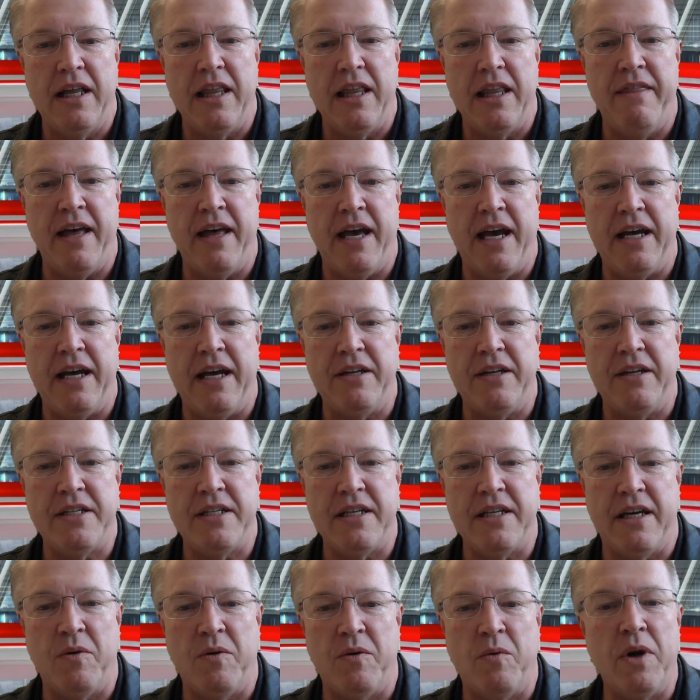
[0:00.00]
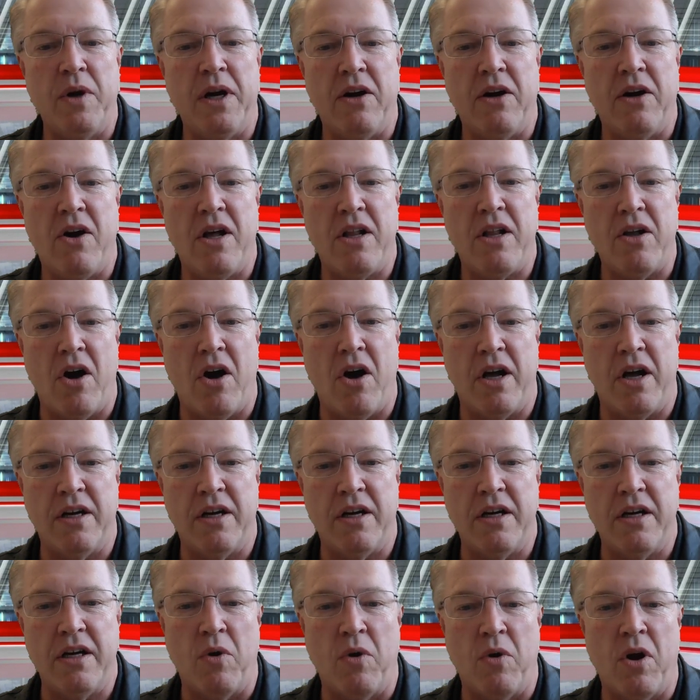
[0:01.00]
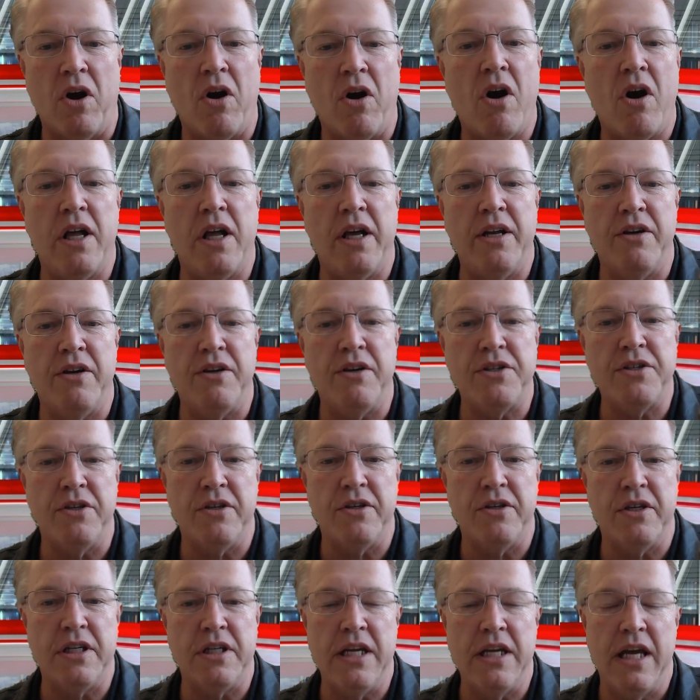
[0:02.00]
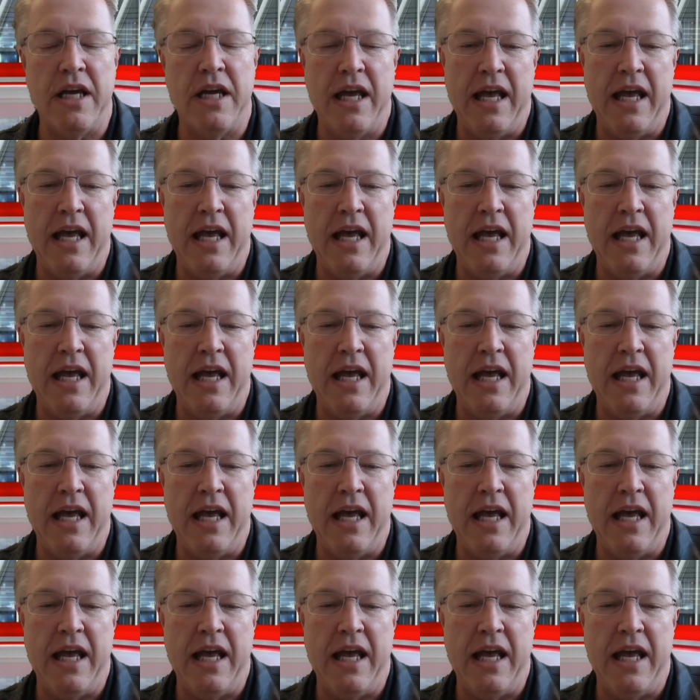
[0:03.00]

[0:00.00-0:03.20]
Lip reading: that we're all honored, we're all understood,